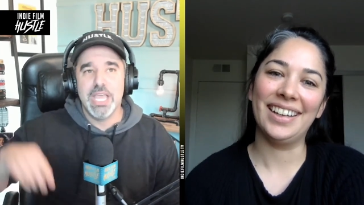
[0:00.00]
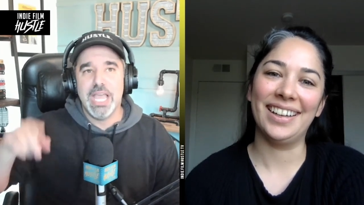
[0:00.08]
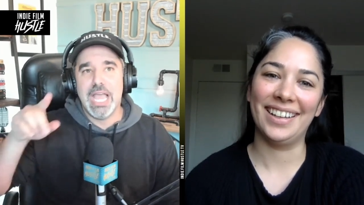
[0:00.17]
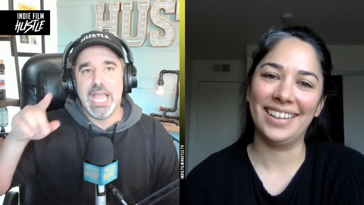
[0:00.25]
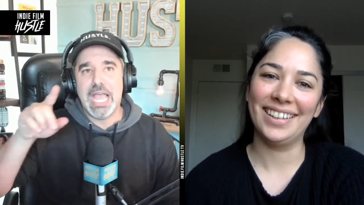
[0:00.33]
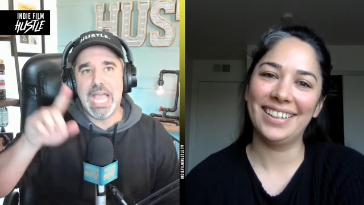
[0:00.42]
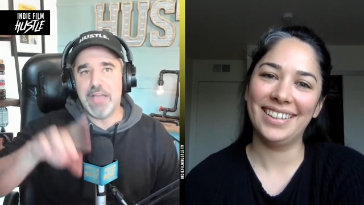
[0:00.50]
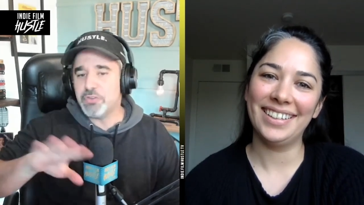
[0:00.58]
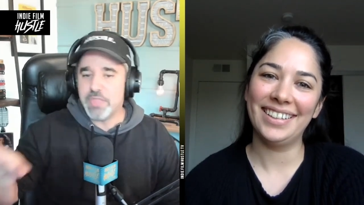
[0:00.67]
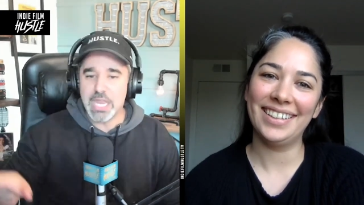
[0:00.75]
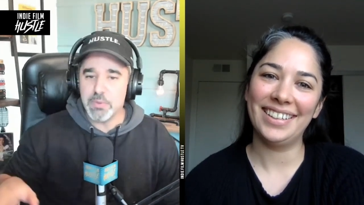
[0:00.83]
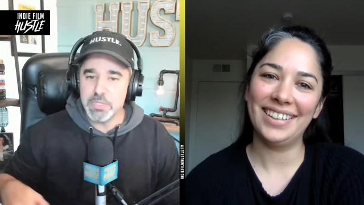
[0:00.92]
Speaker 1: Uh-huh. After
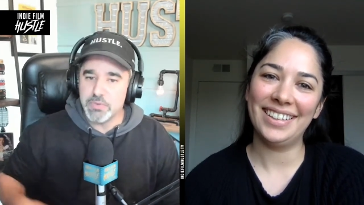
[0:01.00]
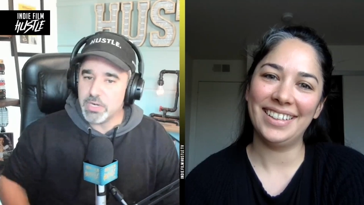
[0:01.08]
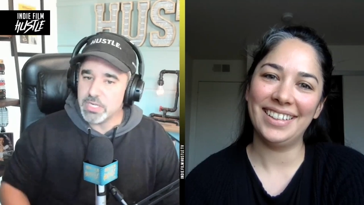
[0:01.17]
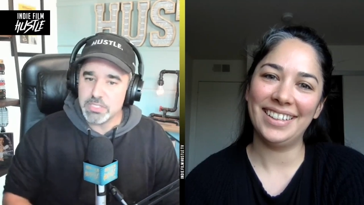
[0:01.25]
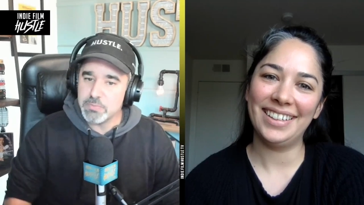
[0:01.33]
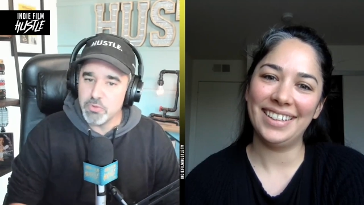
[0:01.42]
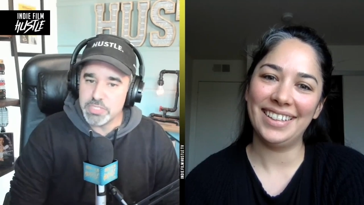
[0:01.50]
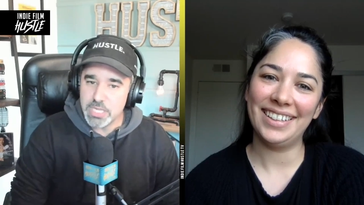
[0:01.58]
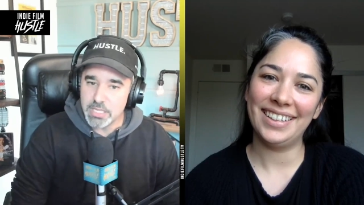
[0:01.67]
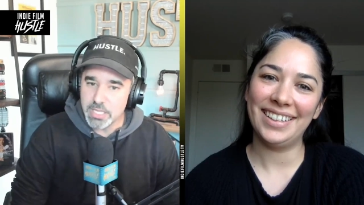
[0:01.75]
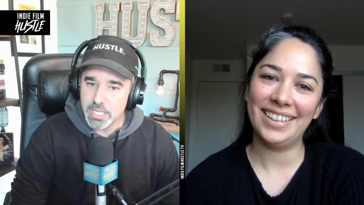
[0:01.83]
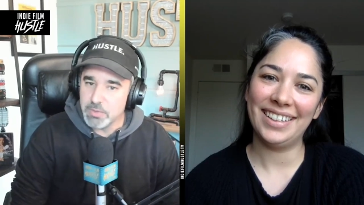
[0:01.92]
that, it was very smooth
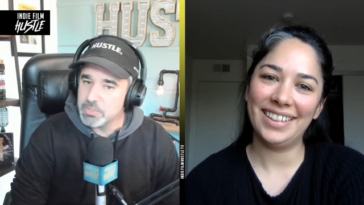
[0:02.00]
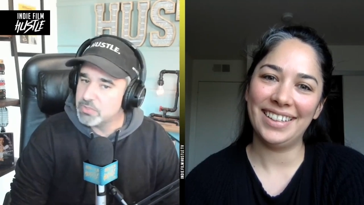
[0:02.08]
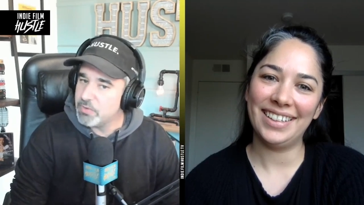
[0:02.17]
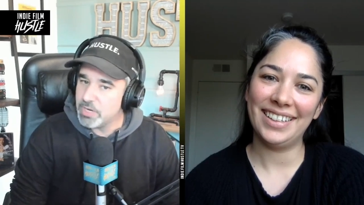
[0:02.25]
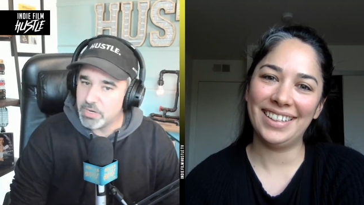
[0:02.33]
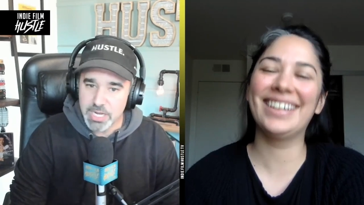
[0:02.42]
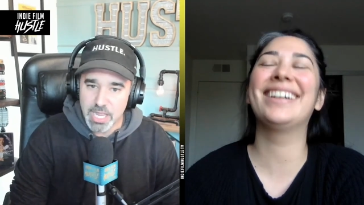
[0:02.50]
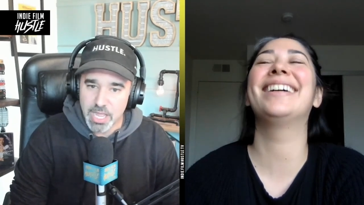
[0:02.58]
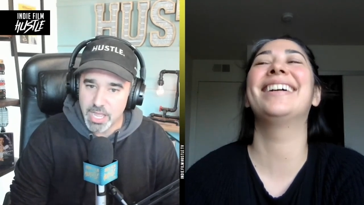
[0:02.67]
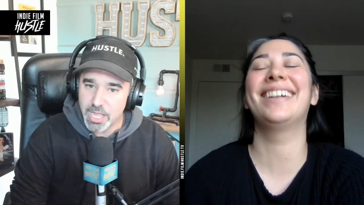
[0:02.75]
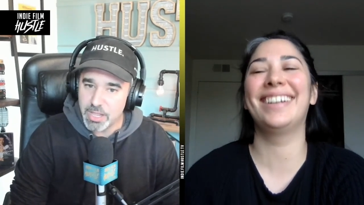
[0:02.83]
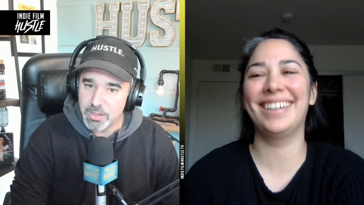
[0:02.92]
sailing. It was very
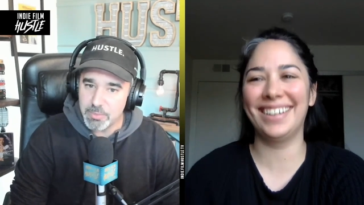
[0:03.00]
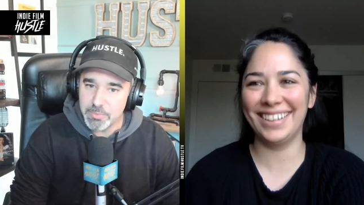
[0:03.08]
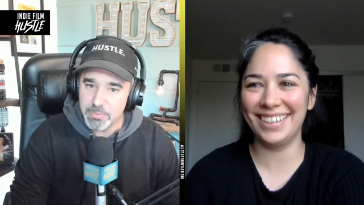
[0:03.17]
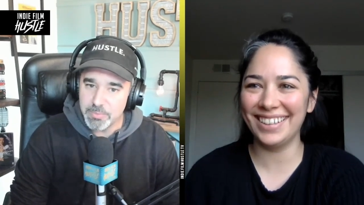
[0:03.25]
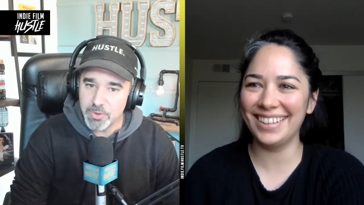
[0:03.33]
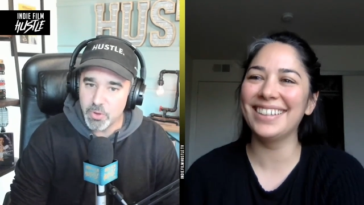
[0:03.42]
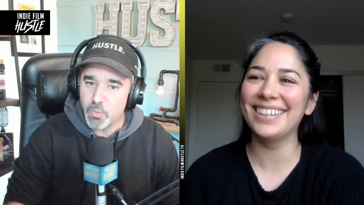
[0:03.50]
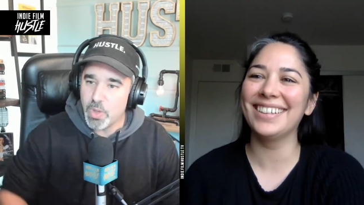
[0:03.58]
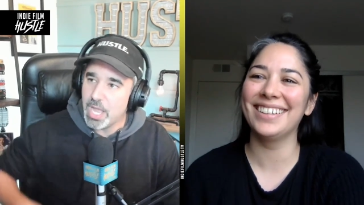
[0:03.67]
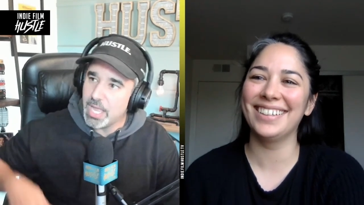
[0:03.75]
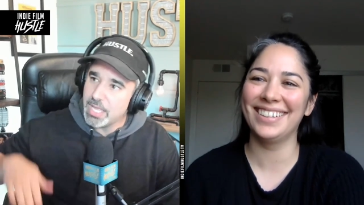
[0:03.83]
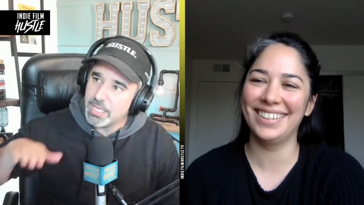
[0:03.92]
calm,
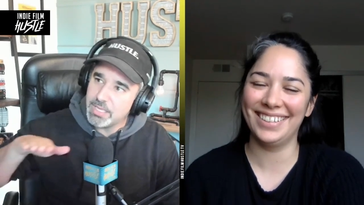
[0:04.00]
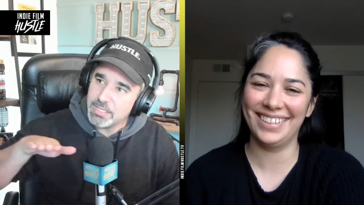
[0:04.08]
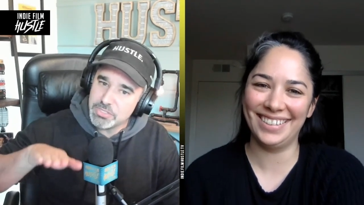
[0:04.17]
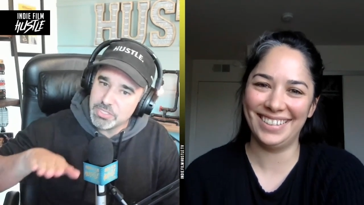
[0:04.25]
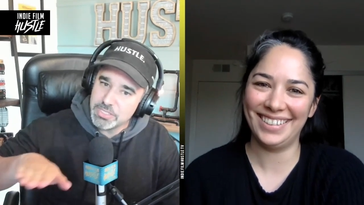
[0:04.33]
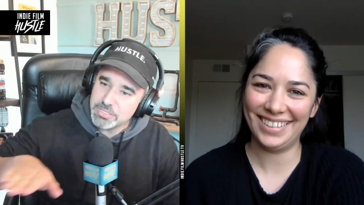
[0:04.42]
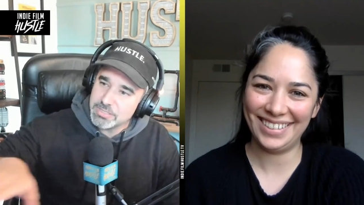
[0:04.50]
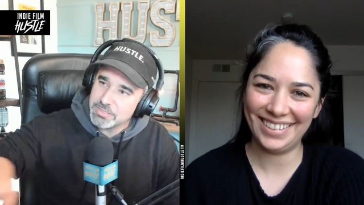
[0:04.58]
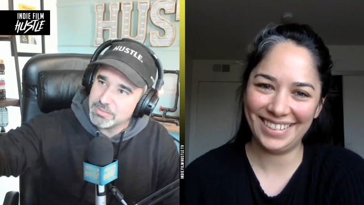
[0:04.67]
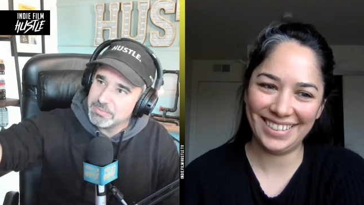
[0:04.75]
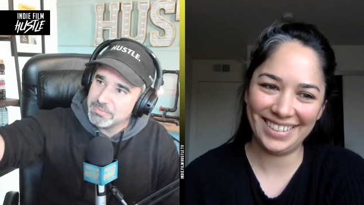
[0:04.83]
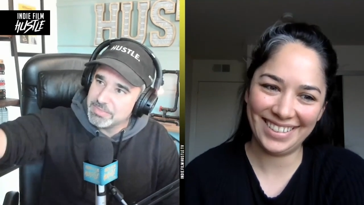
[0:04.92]
quiet,
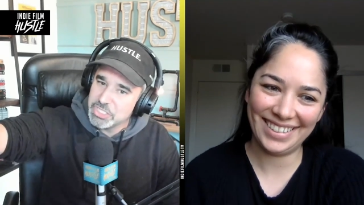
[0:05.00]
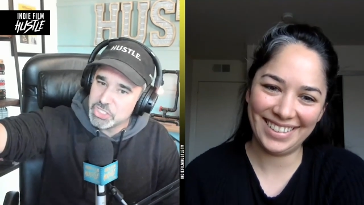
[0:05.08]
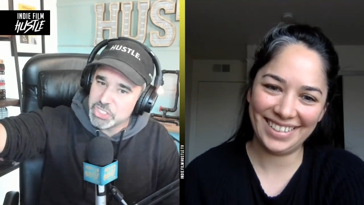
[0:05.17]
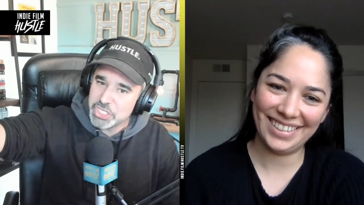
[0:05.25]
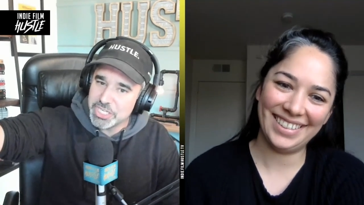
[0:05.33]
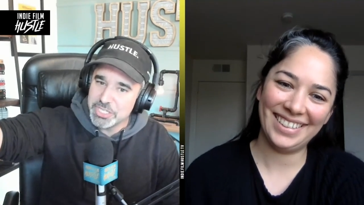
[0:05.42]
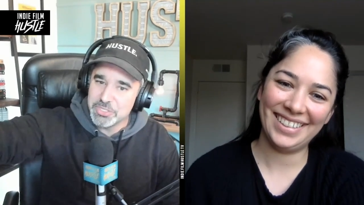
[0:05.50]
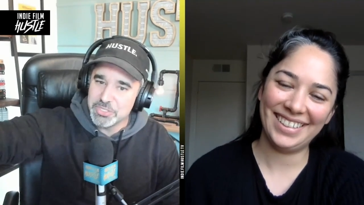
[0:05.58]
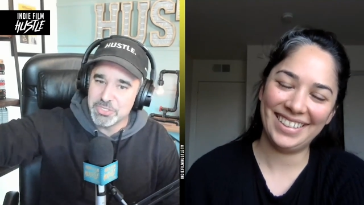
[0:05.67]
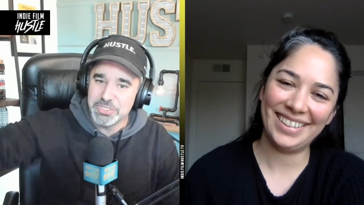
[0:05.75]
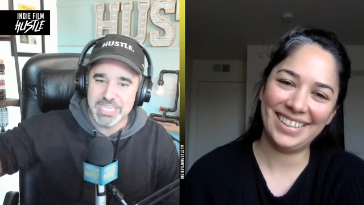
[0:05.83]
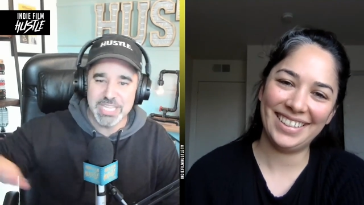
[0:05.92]
just
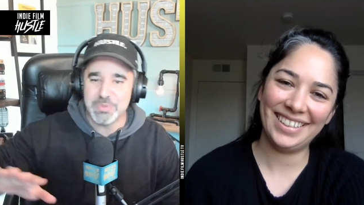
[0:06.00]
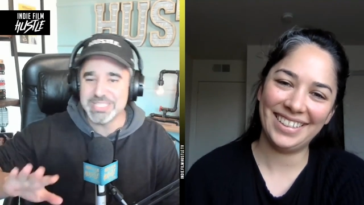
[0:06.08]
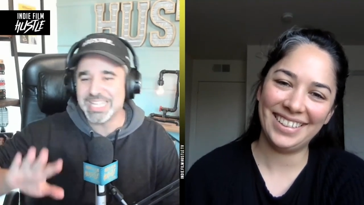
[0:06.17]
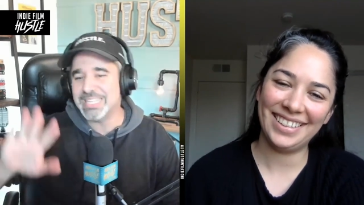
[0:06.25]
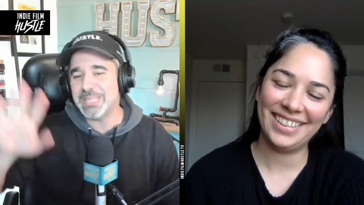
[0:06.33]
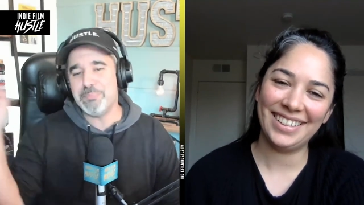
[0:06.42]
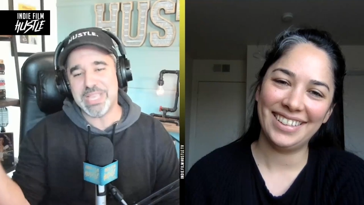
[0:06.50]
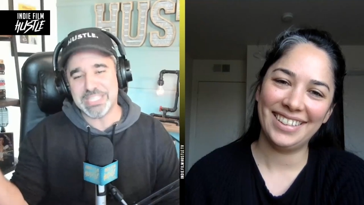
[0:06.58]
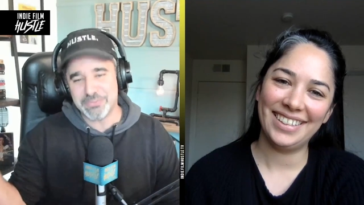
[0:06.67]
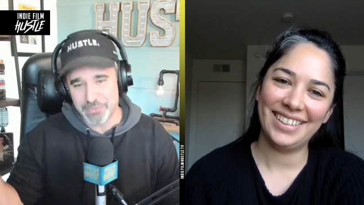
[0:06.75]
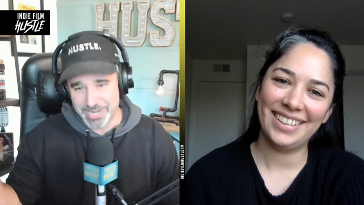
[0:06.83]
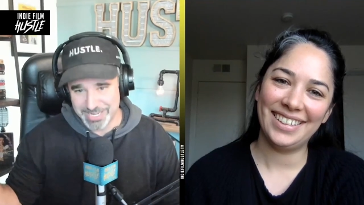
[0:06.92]
chilled, and he was like the
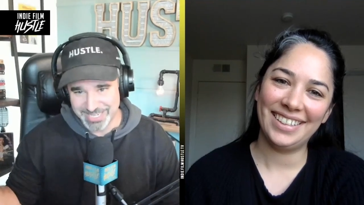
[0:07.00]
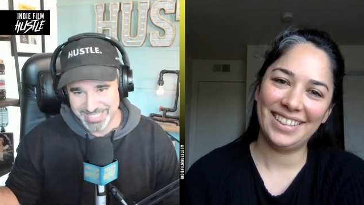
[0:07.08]
best friend.